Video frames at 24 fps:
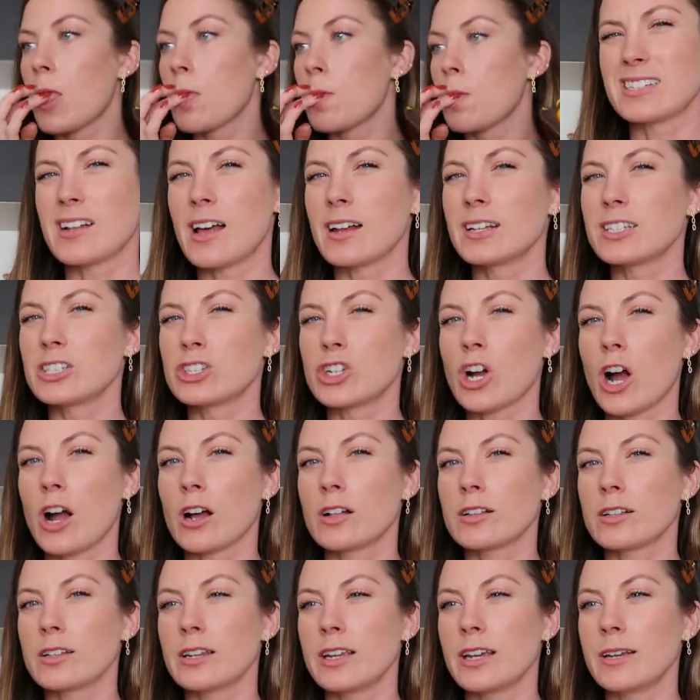It's not as
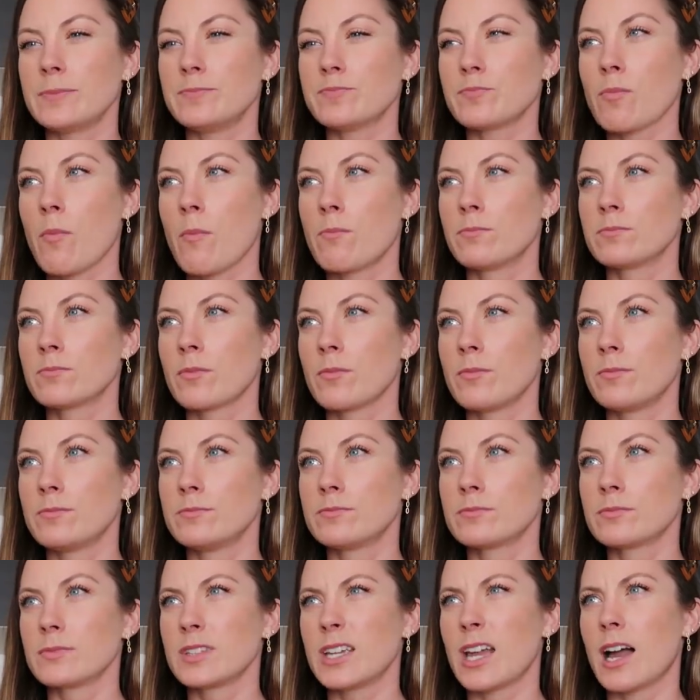chocolatey.
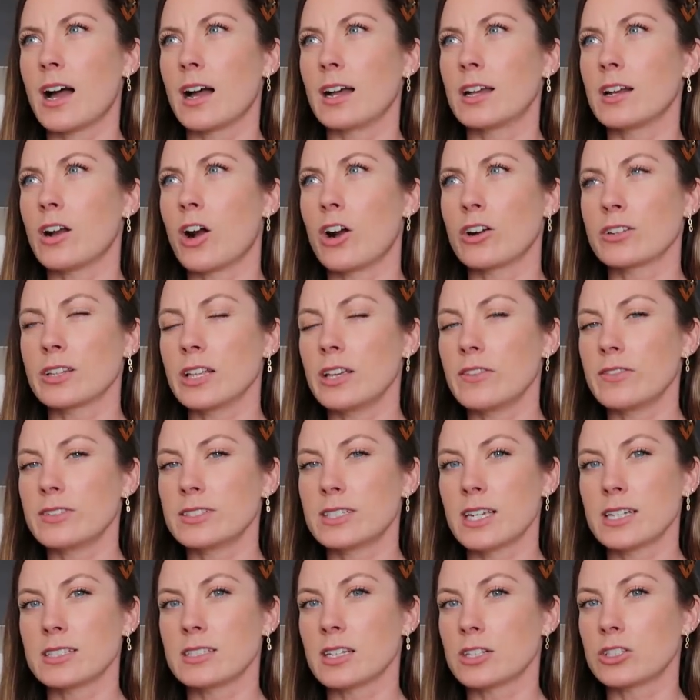Yeah, it hardly even
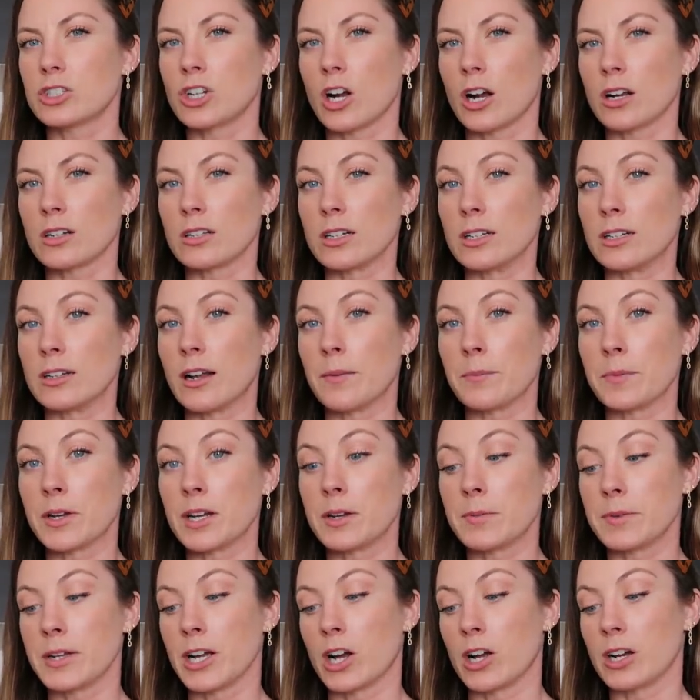tastes like chocolate. I'm
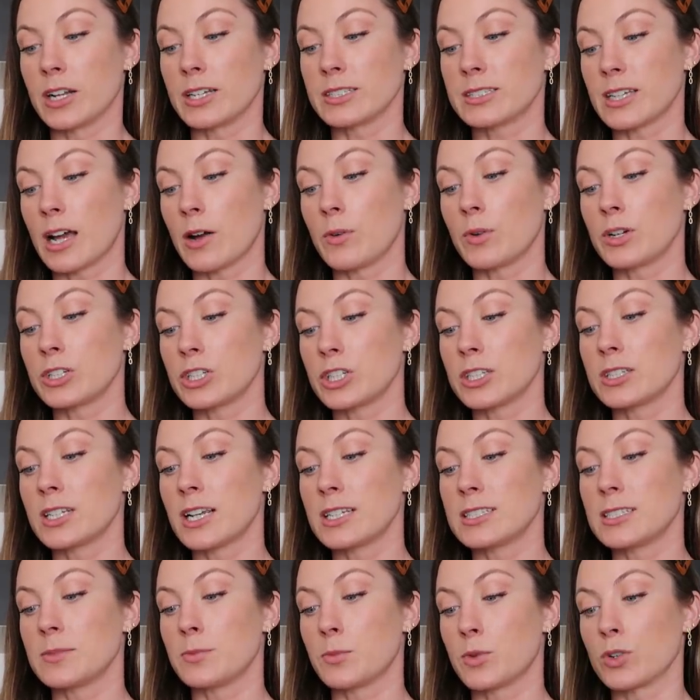gonna be honest. I wish it
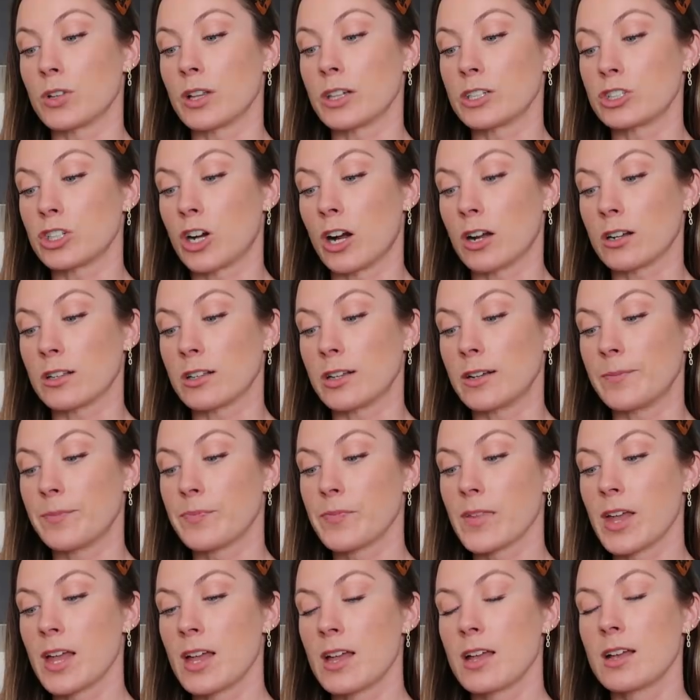tasted more like chocolate
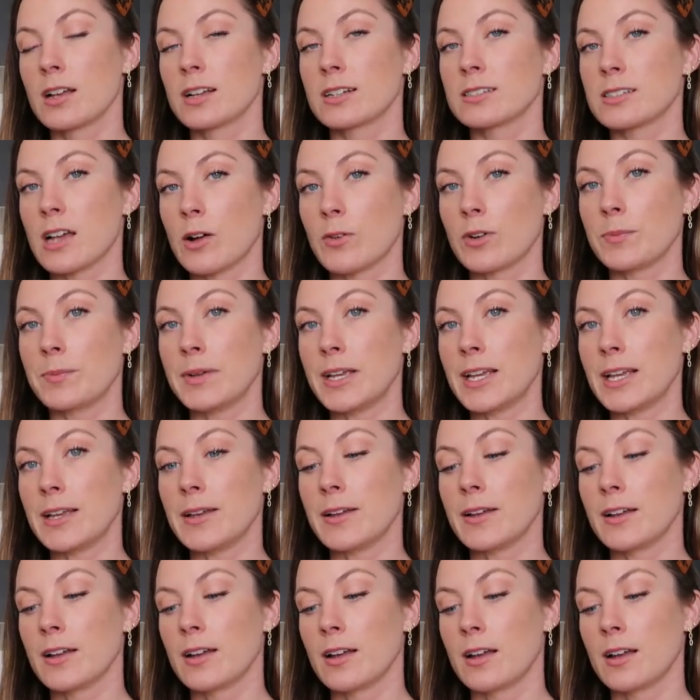because that would
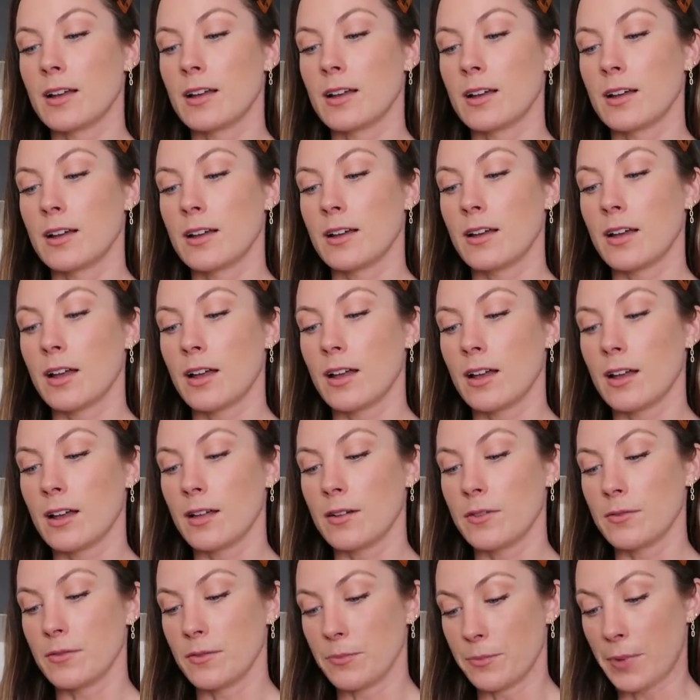be
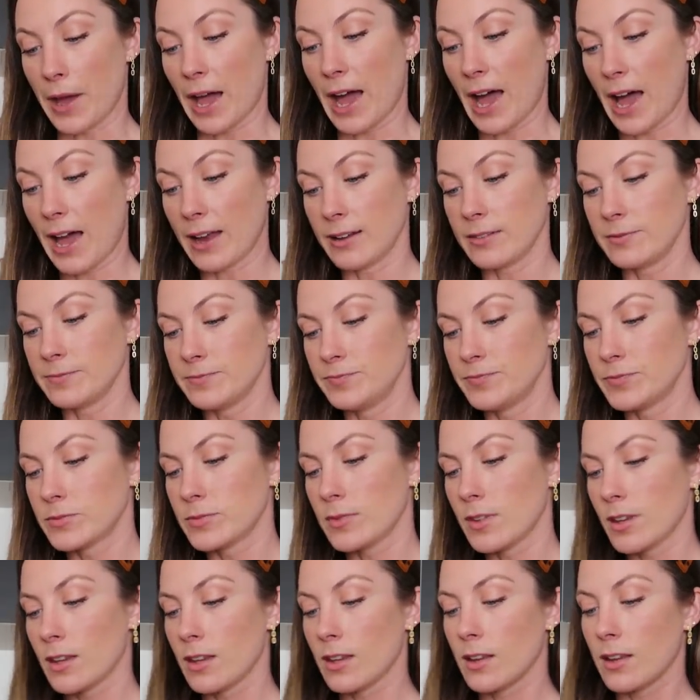bad
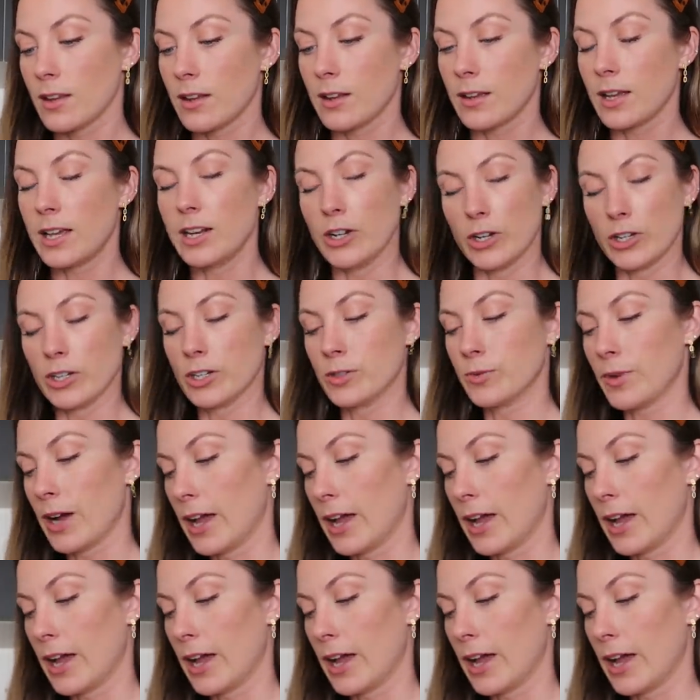in a good